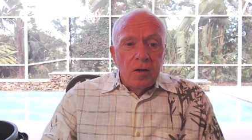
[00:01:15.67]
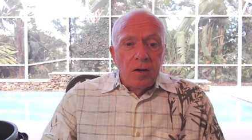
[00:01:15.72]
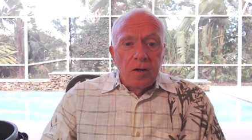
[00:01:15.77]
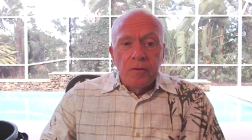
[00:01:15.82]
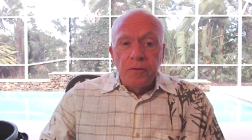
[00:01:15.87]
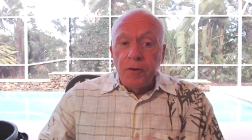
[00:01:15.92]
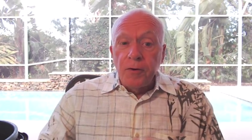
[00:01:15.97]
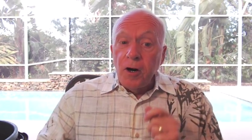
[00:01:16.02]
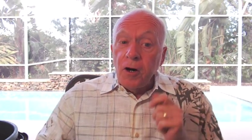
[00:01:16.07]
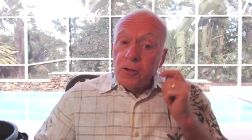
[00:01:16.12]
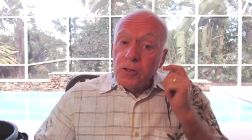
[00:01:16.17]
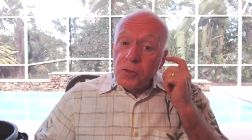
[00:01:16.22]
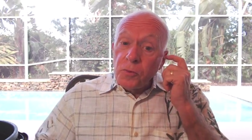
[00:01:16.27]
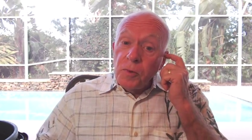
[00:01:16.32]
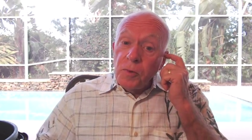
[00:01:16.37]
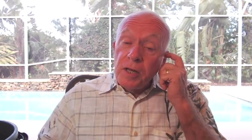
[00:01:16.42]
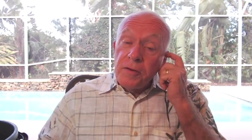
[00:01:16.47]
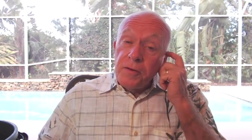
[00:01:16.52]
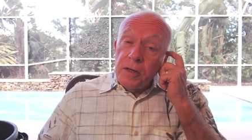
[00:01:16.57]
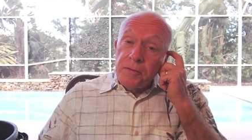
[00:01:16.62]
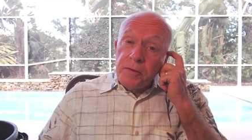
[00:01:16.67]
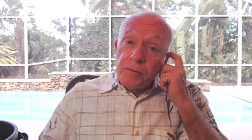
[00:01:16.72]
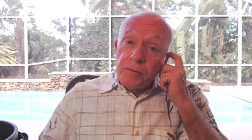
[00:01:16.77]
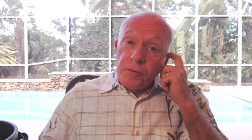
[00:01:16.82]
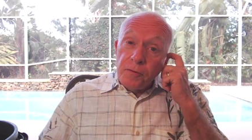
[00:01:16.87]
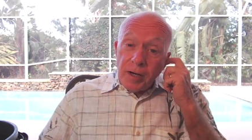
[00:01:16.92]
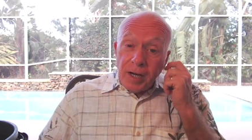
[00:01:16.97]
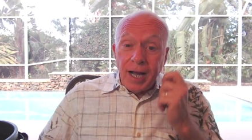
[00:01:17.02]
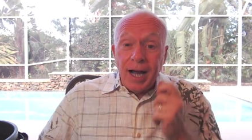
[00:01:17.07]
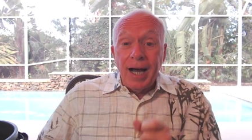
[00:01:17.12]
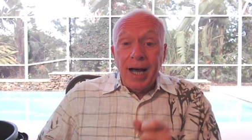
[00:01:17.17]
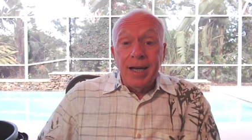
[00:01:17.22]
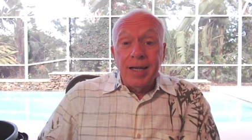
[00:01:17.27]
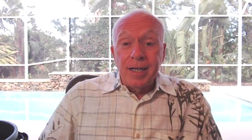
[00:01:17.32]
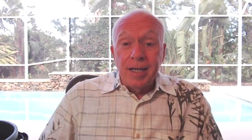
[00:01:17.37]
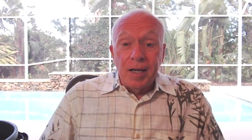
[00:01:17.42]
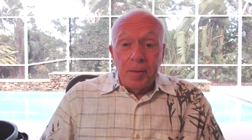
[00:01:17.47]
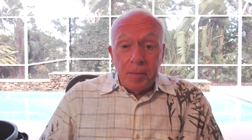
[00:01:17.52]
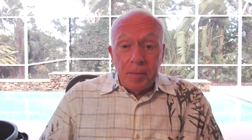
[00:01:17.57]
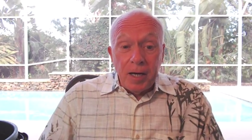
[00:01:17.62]
Folks, we've even
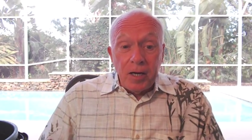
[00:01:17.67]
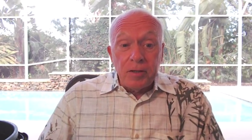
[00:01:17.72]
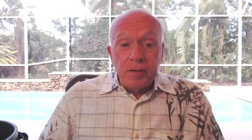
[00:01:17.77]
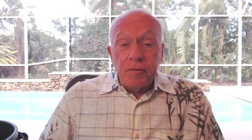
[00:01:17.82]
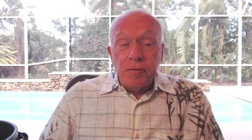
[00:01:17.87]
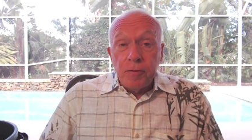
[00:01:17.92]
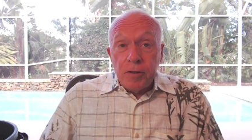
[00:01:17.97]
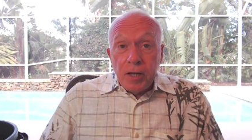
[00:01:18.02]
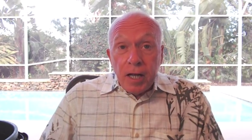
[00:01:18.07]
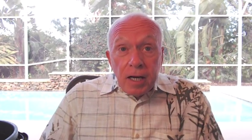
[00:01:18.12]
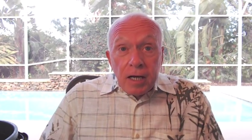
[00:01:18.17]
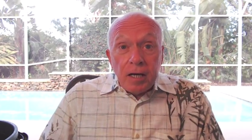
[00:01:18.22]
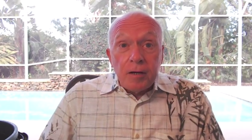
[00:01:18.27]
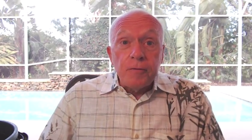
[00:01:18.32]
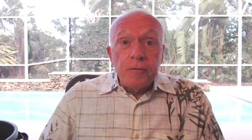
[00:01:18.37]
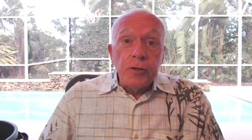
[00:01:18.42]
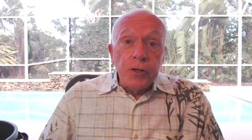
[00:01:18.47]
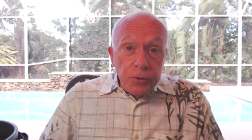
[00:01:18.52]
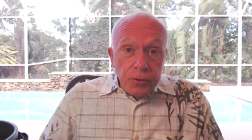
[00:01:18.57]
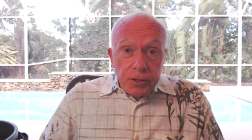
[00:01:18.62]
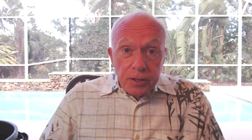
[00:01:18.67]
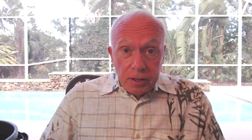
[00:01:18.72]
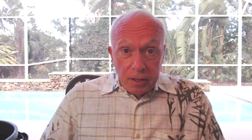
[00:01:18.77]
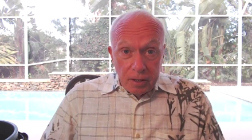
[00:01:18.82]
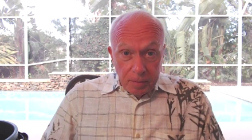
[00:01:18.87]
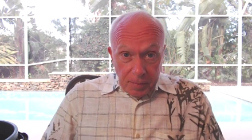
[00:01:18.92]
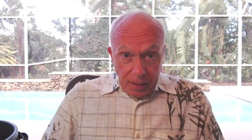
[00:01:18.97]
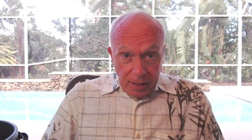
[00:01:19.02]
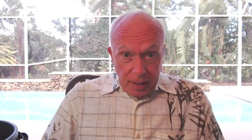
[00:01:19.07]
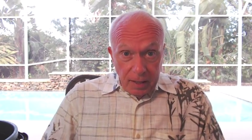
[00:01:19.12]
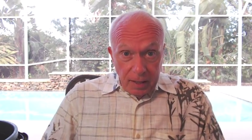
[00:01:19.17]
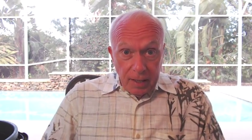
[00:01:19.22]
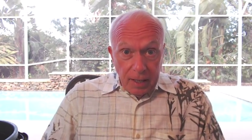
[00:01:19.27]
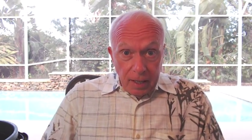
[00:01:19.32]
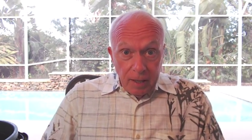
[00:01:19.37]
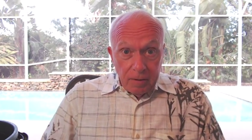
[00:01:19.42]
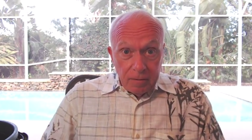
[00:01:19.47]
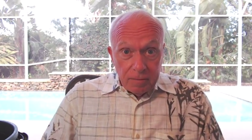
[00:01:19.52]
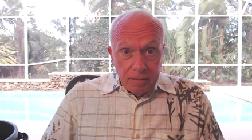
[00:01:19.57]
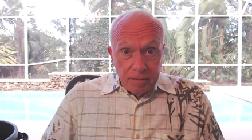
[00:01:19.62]
forgotten about the flooding of Houston by
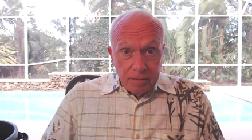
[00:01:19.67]
now.